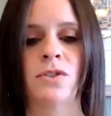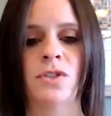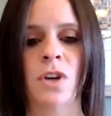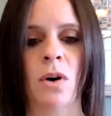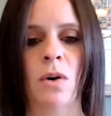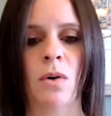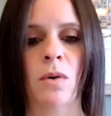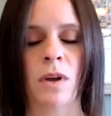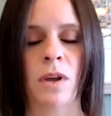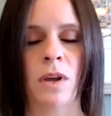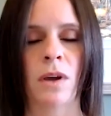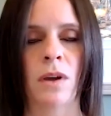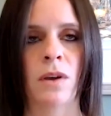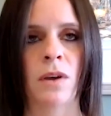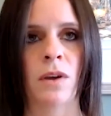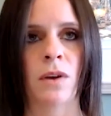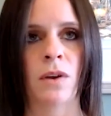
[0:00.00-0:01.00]
So
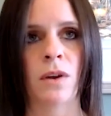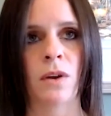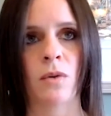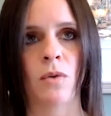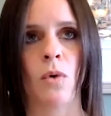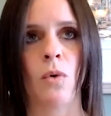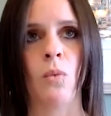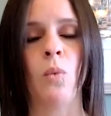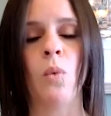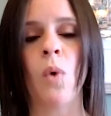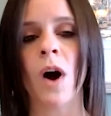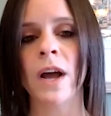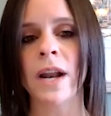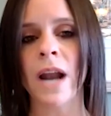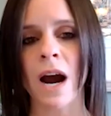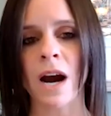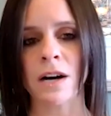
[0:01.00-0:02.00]

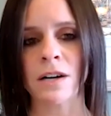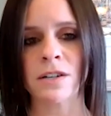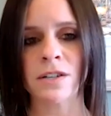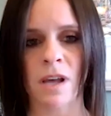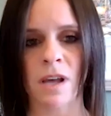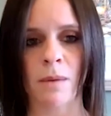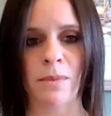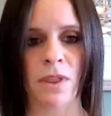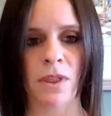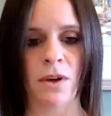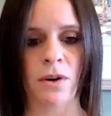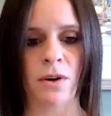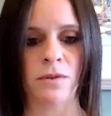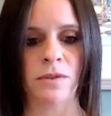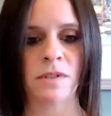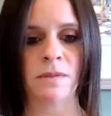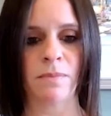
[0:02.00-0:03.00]
what are some of
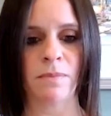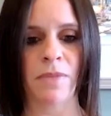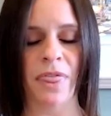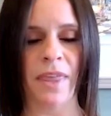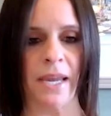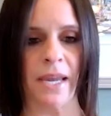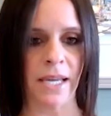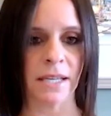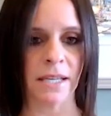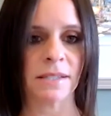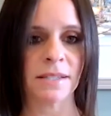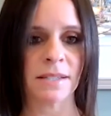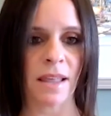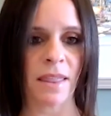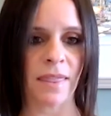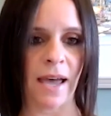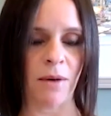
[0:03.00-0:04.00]
those things
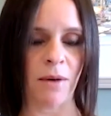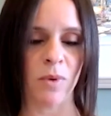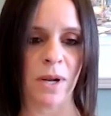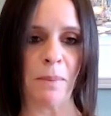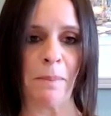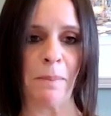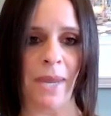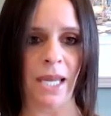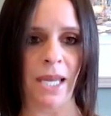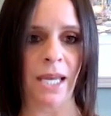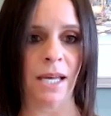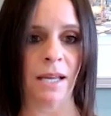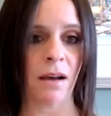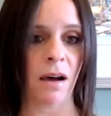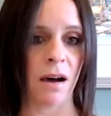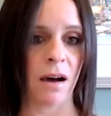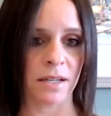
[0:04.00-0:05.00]
that would make
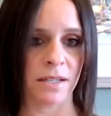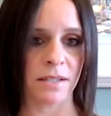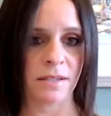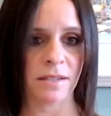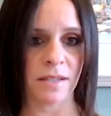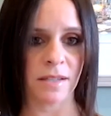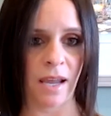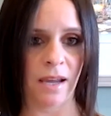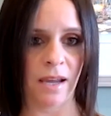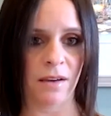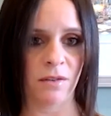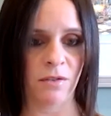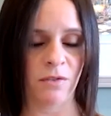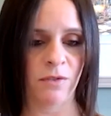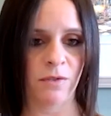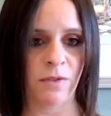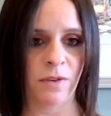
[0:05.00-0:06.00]
it
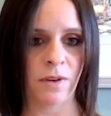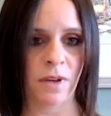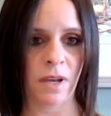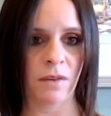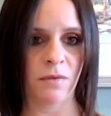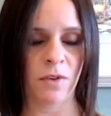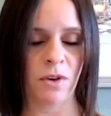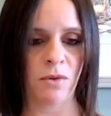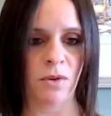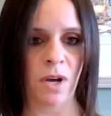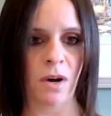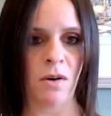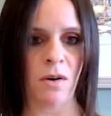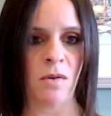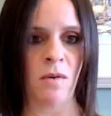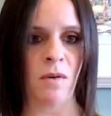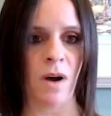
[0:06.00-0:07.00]
unsafe, if
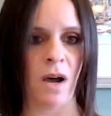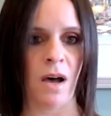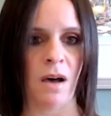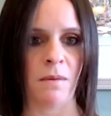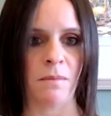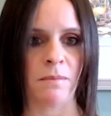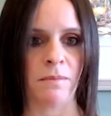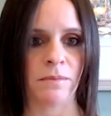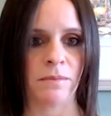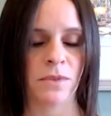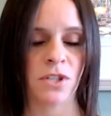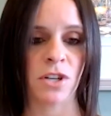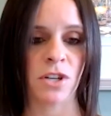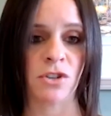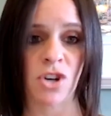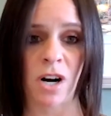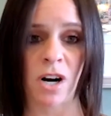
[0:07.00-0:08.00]

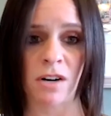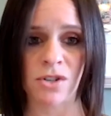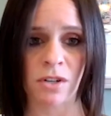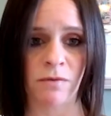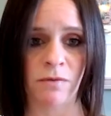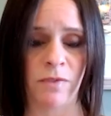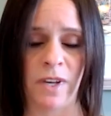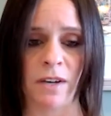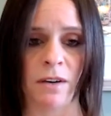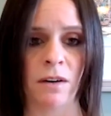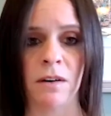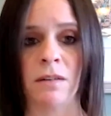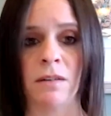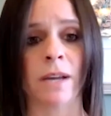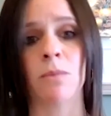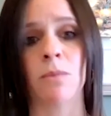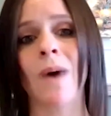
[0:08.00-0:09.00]
to charge a vehicle?
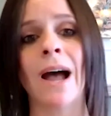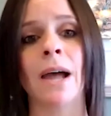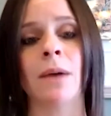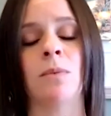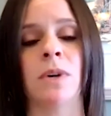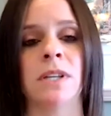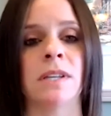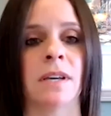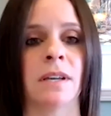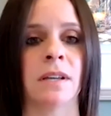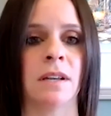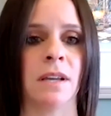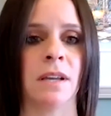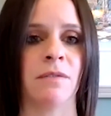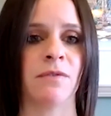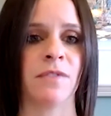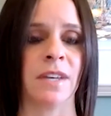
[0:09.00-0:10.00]
Like, why would
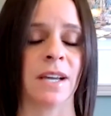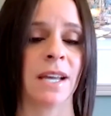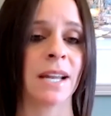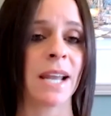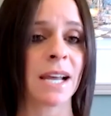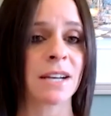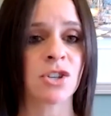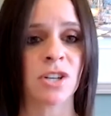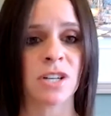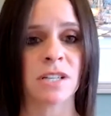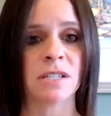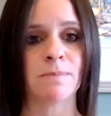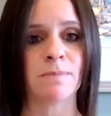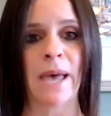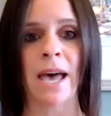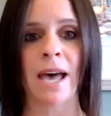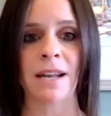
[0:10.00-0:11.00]
if the connection is
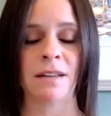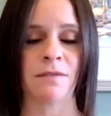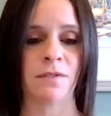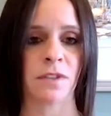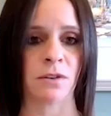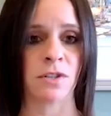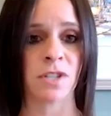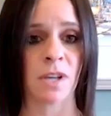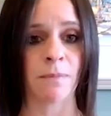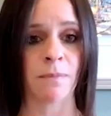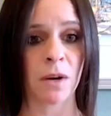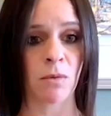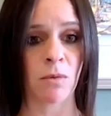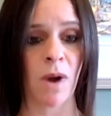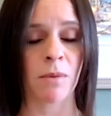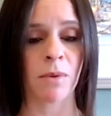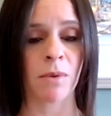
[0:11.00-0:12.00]
bad, if there's
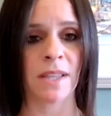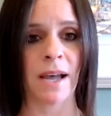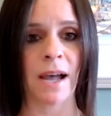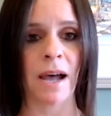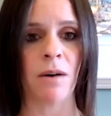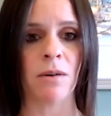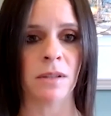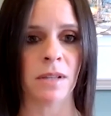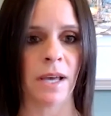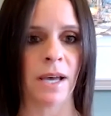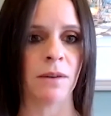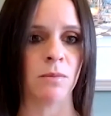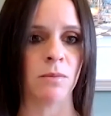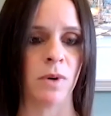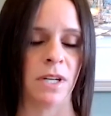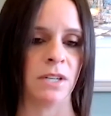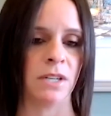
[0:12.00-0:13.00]
something wrong with the
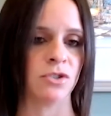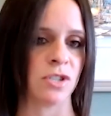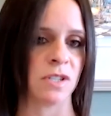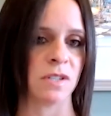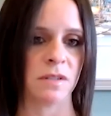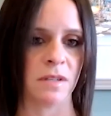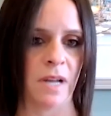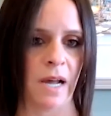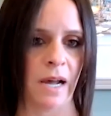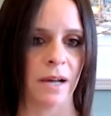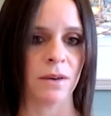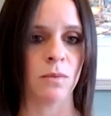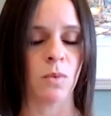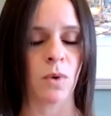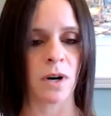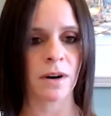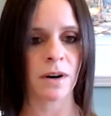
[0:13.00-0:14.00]
outlet, would it just not
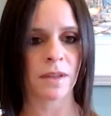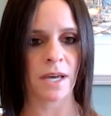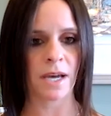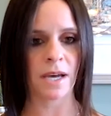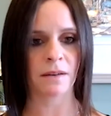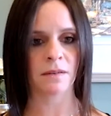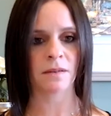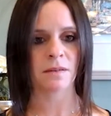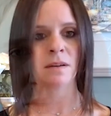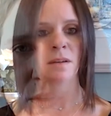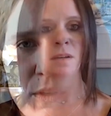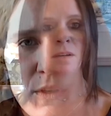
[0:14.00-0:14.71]
work then?